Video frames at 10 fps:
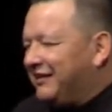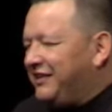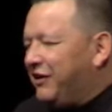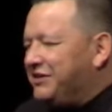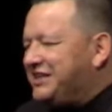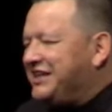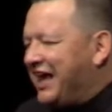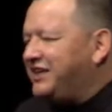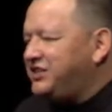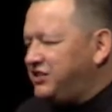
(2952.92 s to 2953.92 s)
there is a
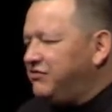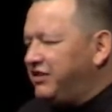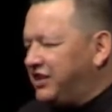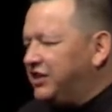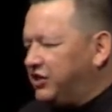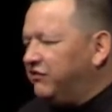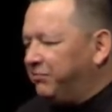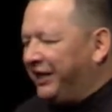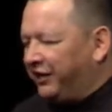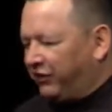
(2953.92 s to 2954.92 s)
yes you think you've
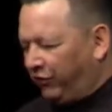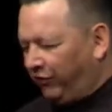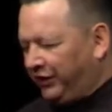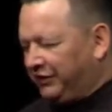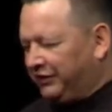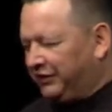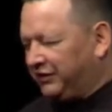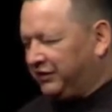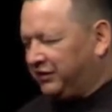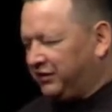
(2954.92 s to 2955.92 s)
been ignoring.
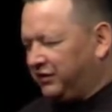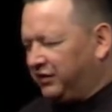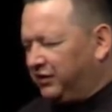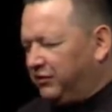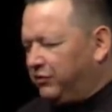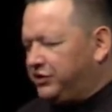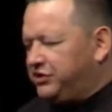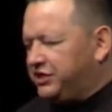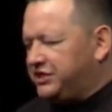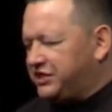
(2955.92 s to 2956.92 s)
Would you
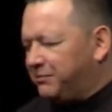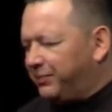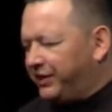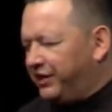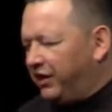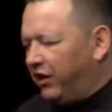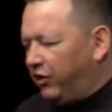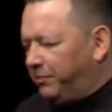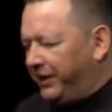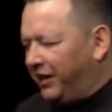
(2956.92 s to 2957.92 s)
just simply
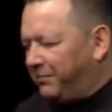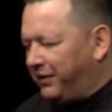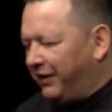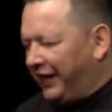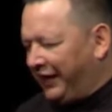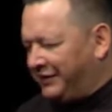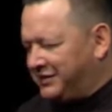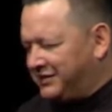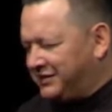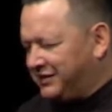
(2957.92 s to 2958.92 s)
open up your
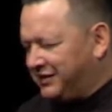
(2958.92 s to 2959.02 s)
hands